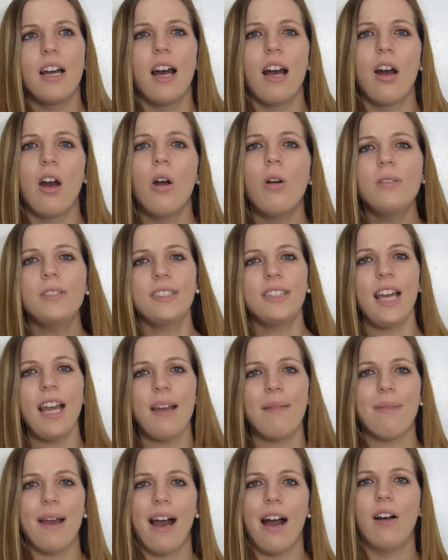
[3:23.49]
a host
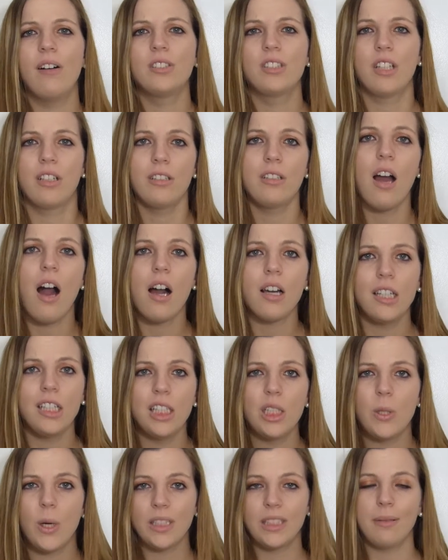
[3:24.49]
came out and started
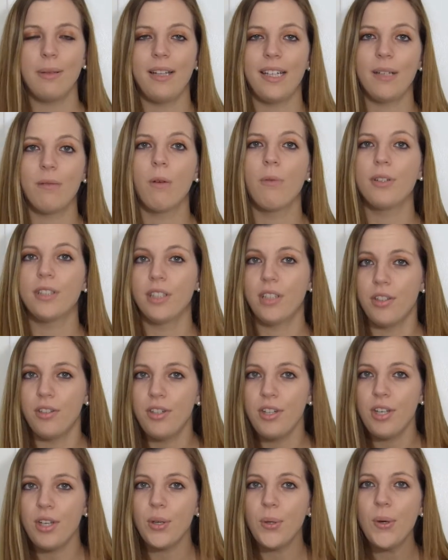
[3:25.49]
talking to us about like what we're gonna
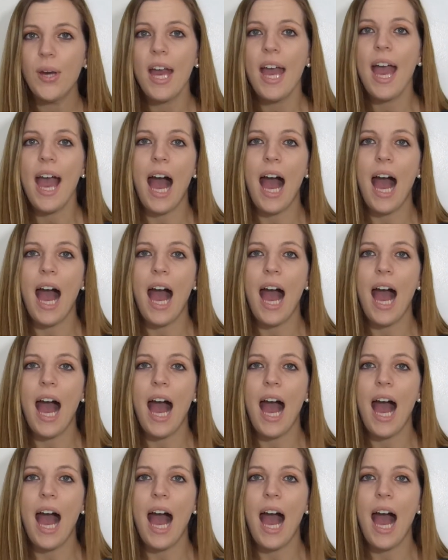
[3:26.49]
do,